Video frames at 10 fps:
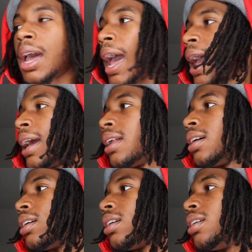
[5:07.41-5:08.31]
At
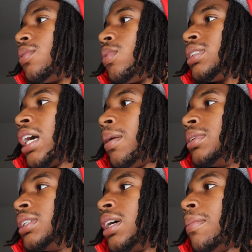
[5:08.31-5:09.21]
what time
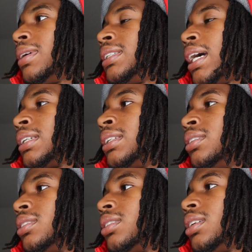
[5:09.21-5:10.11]
is it? I'm in Texas.